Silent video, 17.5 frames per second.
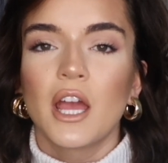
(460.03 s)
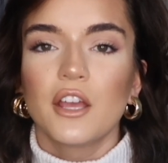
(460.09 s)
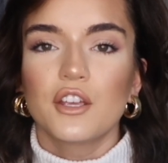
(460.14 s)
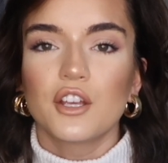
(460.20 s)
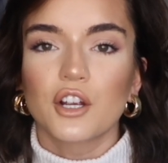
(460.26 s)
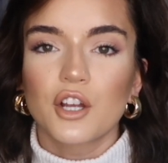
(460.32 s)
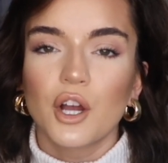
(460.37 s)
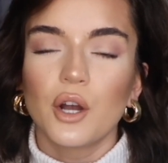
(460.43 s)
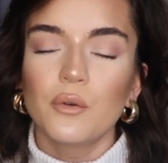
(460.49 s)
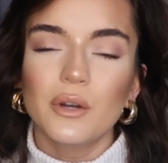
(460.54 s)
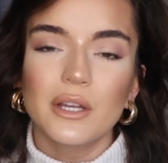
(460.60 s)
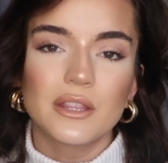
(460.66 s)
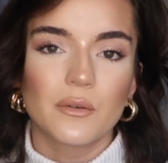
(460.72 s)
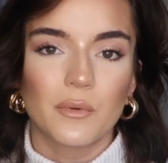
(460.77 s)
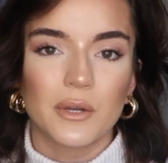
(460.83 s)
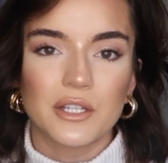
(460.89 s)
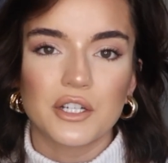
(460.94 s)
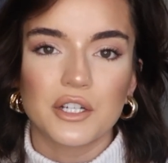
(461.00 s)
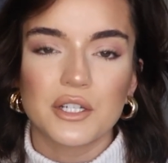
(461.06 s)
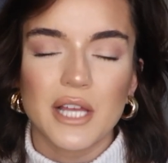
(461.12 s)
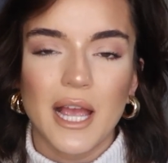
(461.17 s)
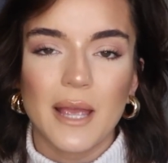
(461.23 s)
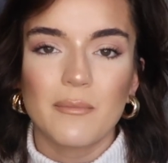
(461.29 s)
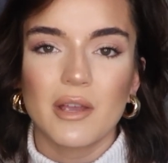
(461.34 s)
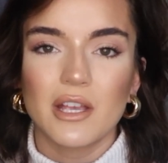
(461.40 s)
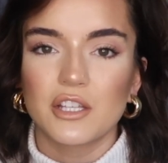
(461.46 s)
Your coat in the
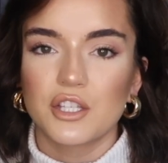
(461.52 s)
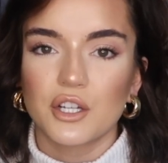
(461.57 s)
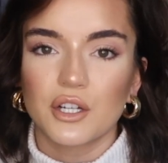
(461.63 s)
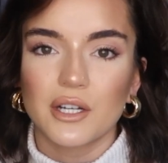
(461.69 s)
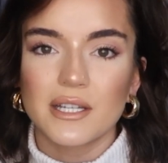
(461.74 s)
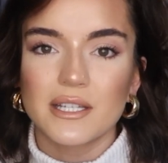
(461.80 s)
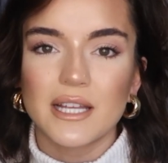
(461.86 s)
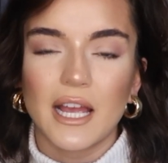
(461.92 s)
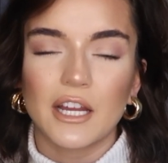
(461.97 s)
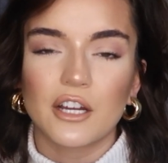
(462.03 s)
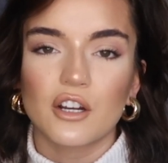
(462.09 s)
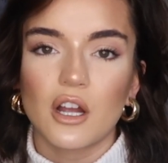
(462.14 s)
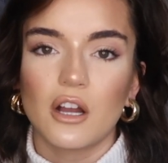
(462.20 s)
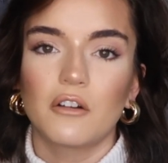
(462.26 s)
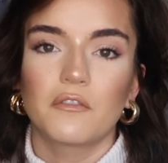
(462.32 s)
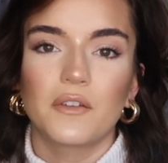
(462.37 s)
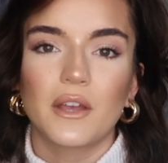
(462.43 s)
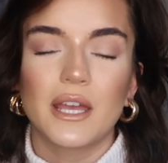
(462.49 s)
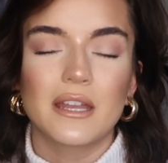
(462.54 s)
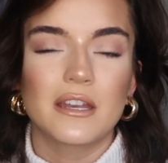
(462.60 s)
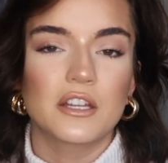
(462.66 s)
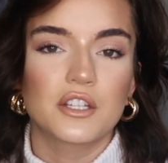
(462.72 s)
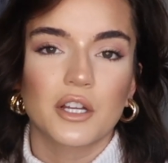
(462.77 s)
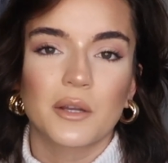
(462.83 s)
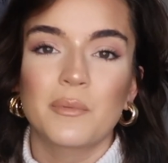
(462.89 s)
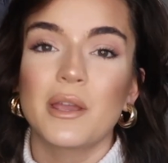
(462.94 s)
wintertime is your entire outfit, and
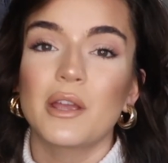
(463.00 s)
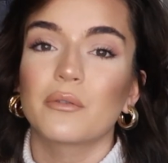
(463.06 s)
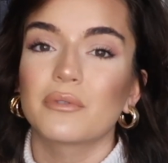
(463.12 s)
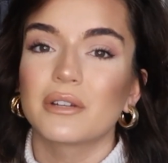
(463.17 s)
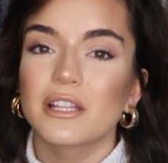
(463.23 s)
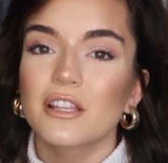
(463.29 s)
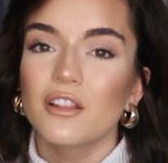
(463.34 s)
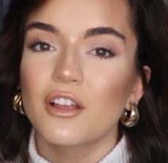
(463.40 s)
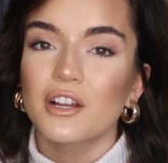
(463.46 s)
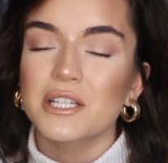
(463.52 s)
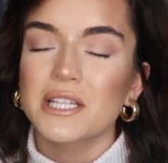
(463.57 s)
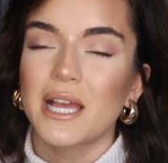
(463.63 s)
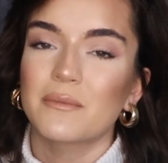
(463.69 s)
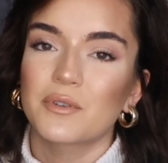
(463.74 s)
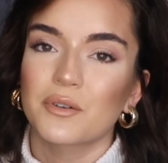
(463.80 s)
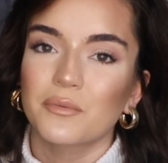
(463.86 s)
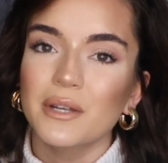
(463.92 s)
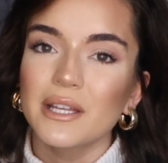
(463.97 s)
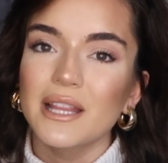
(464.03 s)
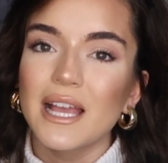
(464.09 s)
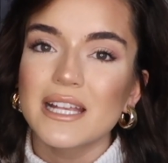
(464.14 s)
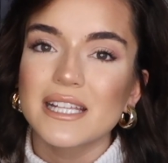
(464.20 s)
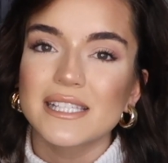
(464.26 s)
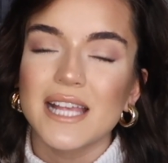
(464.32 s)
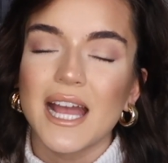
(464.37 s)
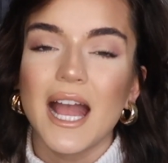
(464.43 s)
it took me a really long time to
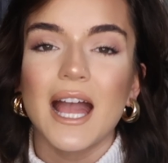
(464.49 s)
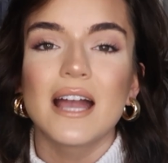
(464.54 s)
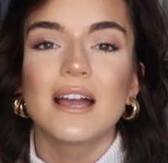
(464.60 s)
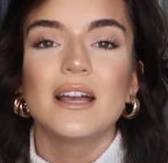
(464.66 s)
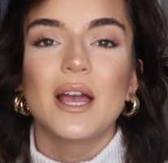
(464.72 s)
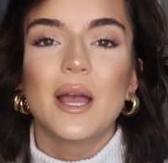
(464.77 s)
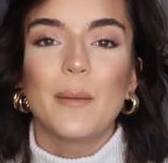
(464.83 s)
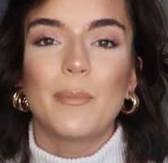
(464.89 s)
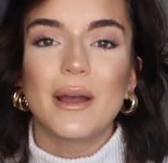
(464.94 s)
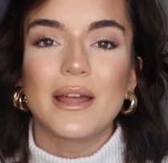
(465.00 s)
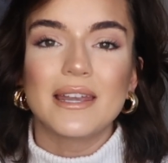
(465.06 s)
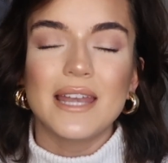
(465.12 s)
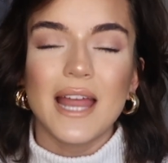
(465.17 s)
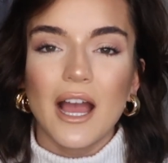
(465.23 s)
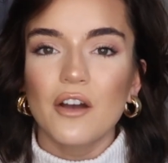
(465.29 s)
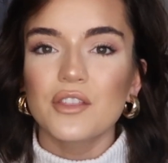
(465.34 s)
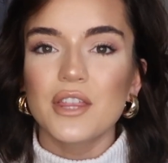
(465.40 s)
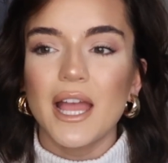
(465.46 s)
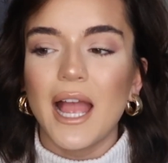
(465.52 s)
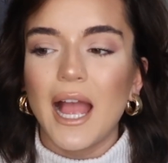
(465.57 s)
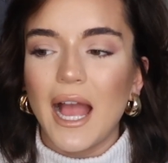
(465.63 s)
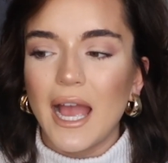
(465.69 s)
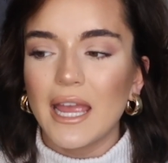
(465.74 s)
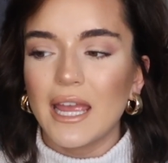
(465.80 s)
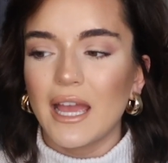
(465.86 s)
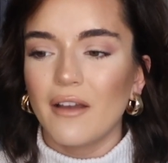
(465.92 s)
realize that, but now
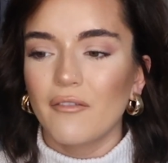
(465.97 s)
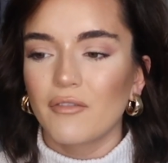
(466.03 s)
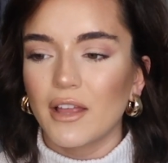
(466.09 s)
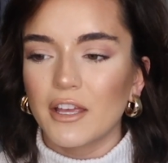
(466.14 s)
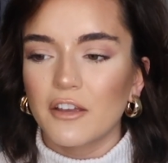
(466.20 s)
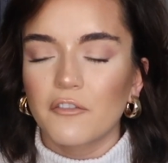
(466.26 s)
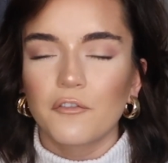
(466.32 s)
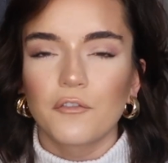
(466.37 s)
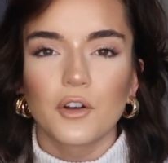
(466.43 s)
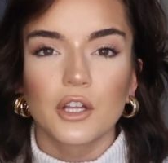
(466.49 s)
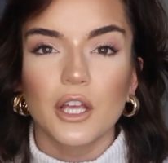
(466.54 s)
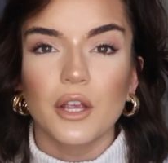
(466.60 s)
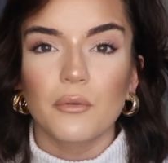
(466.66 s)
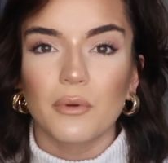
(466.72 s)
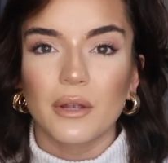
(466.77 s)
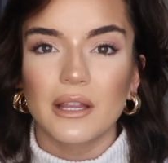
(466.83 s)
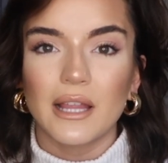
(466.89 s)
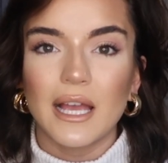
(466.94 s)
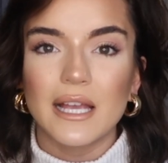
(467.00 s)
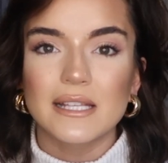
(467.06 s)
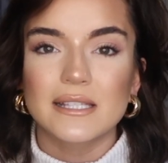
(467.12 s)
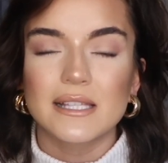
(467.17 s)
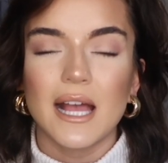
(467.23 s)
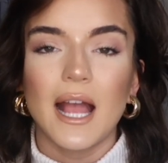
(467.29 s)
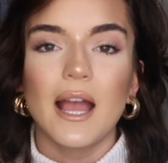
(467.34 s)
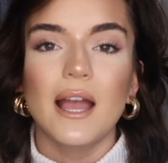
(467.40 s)
that I have like fully
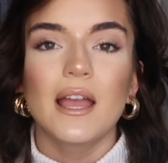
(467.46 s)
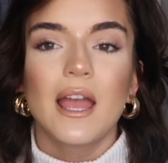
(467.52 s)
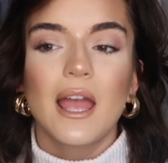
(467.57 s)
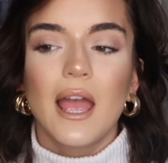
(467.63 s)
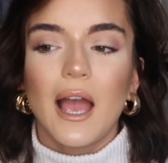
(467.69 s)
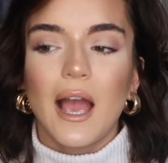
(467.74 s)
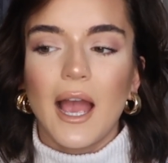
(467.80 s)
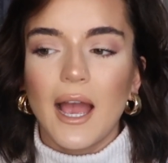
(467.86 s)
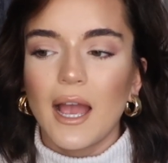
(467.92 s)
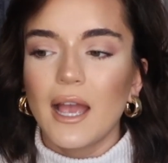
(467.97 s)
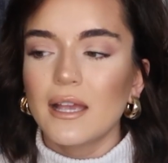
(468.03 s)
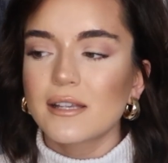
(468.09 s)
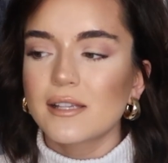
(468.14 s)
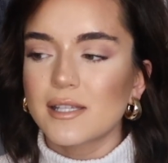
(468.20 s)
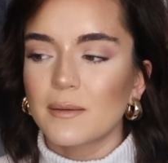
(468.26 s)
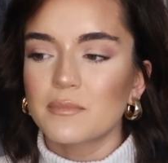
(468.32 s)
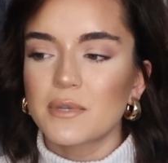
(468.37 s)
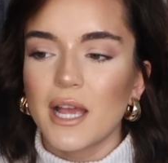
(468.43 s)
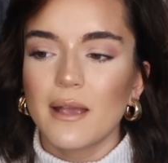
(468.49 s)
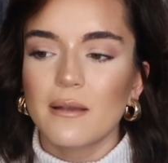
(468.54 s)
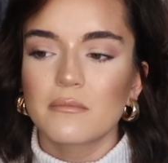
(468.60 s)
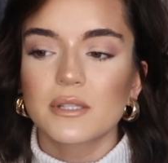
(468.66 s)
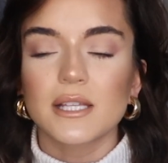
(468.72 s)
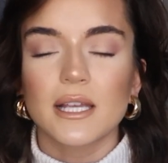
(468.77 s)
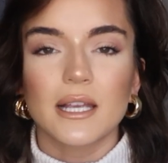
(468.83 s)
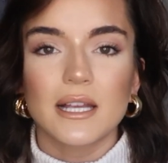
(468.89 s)
realized that, I
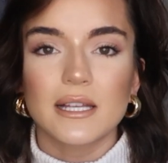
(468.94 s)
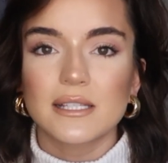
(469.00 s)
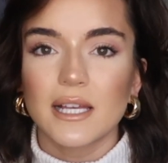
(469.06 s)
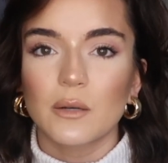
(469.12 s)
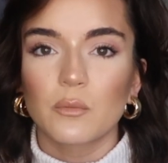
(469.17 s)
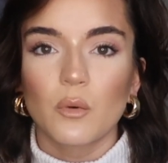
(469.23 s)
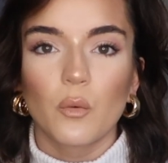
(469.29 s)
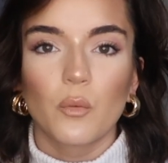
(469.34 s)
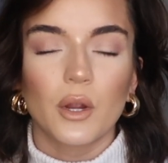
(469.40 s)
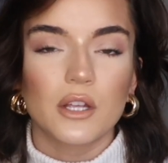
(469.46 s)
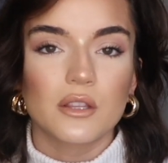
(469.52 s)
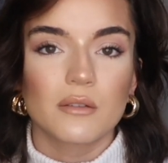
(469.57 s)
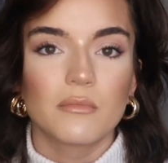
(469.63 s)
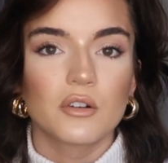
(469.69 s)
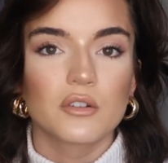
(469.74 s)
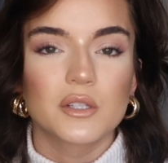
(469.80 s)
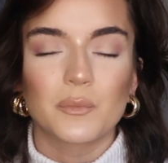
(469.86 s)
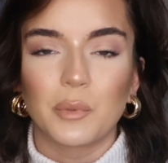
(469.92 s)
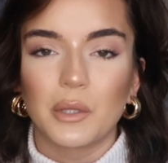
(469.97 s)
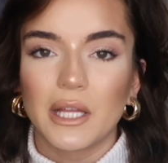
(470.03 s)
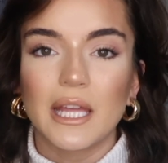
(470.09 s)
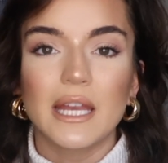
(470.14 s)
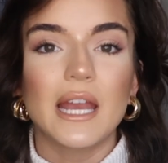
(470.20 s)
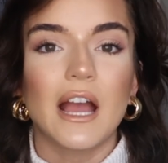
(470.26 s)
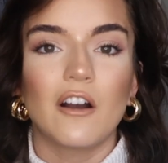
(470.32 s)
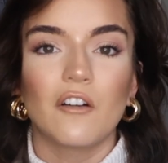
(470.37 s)
sometimes, like I said, will wear the most
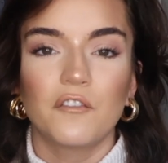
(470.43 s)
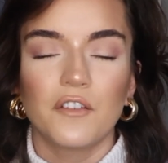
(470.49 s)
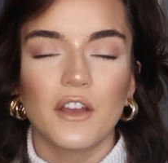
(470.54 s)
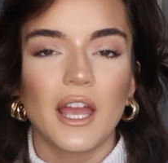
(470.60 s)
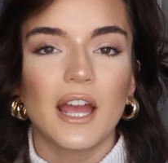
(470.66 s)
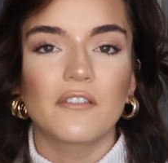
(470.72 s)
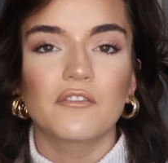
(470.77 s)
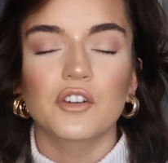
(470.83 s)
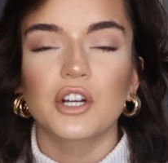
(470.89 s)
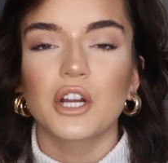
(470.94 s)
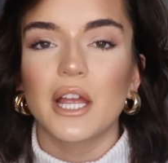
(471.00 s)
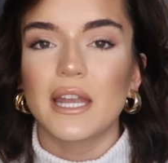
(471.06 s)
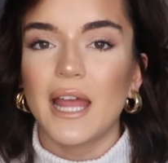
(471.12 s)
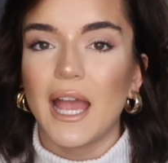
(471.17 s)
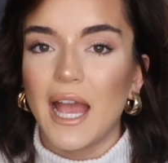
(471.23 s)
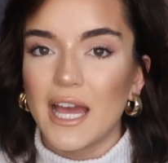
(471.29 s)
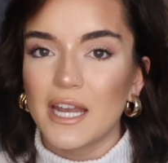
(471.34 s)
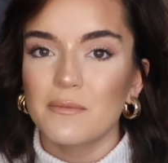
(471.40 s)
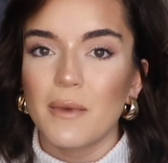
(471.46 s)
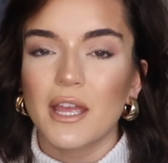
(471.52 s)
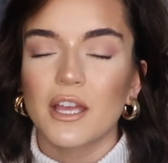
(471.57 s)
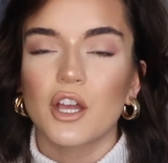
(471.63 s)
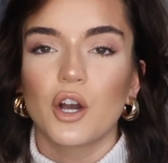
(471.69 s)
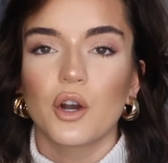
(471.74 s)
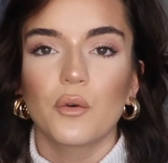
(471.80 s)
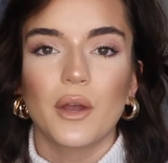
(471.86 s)
plain outfit ever and add my
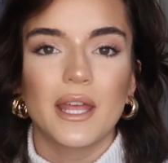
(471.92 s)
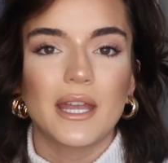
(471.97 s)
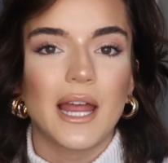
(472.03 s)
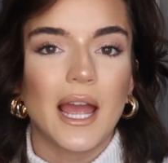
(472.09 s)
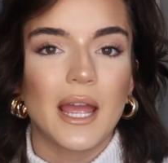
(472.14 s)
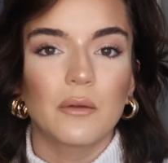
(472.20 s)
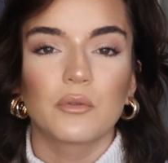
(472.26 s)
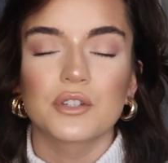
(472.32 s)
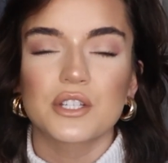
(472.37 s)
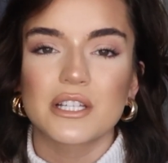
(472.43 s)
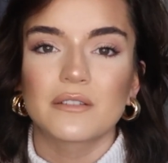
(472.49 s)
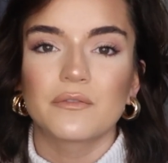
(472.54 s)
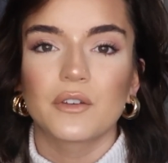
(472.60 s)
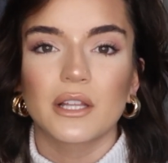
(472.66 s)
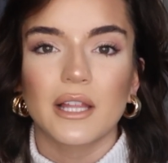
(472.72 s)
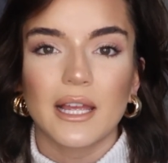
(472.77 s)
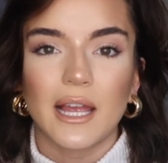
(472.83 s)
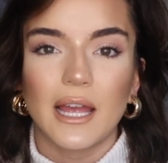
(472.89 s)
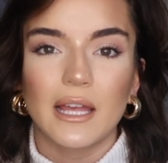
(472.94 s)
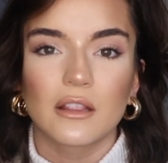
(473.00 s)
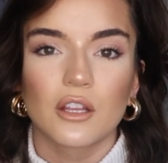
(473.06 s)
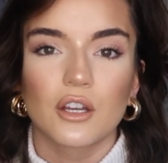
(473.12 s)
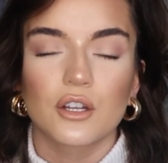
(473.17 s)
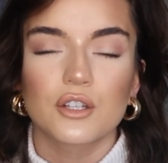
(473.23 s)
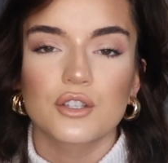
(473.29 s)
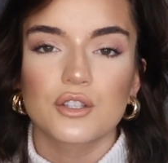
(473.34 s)
coat, and I will just feel like I
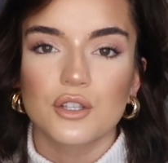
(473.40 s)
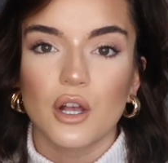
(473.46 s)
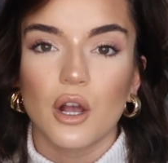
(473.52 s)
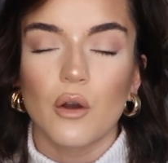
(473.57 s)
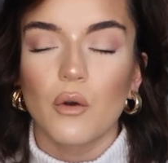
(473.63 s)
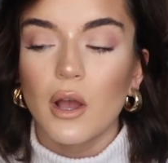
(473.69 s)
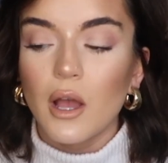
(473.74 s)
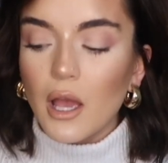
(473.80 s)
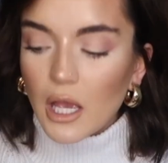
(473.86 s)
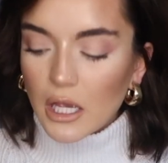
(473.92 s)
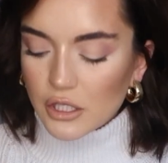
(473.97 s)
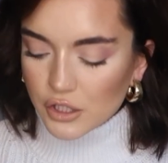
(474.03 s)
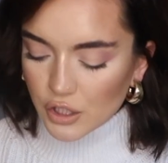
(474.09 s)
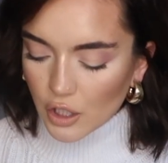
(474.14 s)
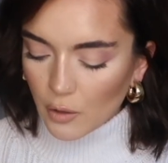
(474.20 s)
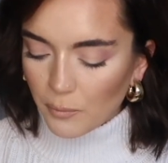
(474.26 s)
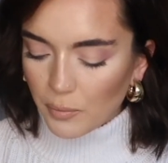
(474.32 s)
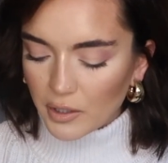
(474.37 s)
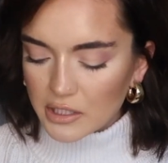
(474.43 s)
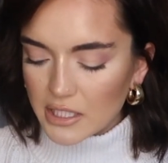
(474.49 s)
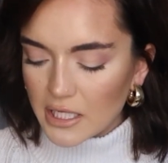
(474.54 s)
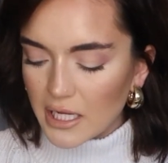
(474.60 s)
look so put